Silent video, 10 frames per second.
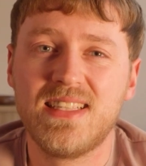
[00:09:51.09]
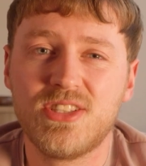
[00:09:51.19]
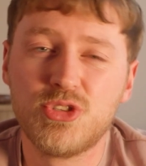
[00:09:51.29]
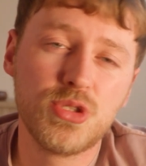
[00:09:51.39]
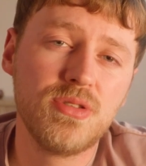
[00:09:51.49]

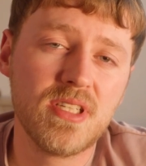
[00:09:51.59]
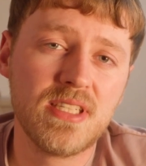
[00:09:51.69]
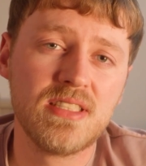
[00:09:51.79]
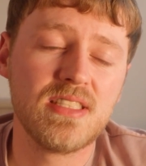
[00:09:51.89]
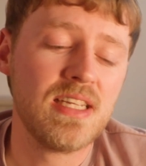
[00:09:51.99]
The truth
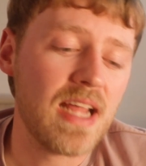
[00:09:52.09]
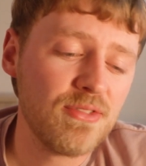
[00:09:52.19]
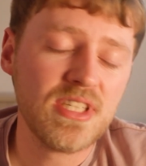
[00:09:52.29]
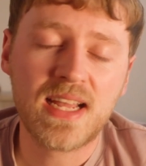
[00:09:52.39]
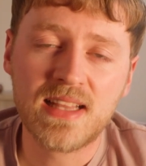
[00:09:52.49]
is, in
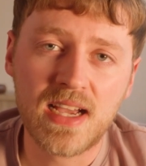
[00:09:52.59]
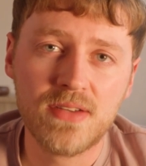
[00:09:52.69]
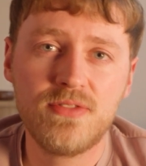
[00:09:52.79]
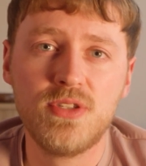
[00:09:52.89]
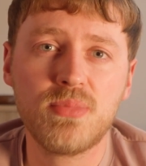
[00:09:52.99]
everyday
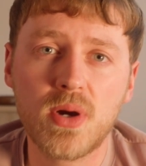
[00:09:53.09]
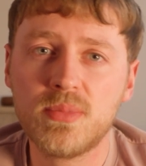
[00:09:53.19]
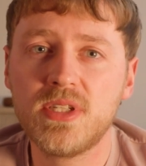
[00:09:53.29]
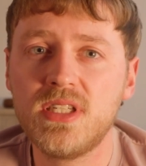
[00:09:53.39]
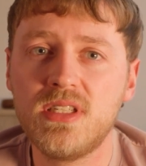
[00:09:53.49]
life, you
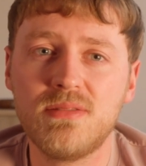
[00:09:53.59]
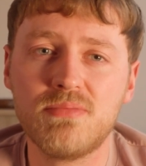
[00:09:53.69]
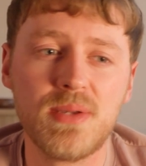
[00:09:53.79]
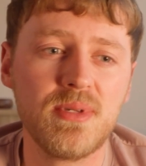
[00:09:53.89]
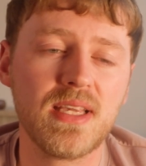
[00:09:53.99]
probably
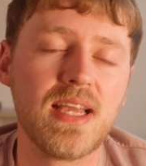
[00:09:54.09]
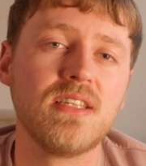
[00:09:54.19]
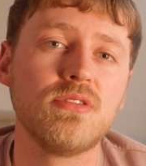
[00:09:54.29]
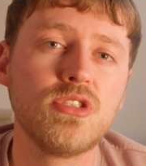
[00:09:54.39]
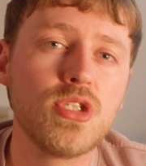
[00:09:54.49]
maybe get
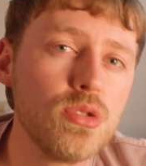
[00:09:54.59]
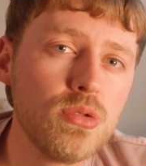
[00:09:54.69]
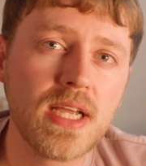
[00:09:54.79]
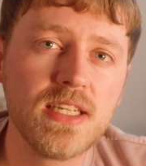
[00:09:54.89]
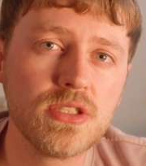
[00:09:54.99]
2
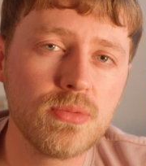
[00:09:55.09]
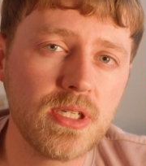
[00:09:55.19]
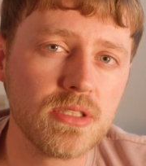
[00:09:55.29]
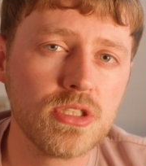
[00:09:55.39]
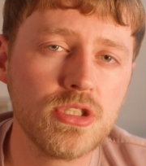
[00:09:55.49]
days a
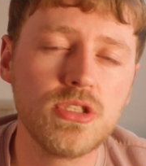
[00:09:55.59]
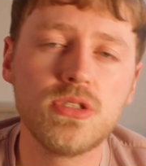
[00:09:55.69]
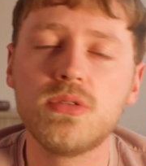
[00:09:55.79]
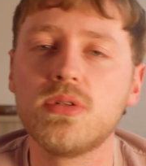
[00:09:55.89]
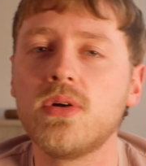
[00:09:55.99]
week to shoot,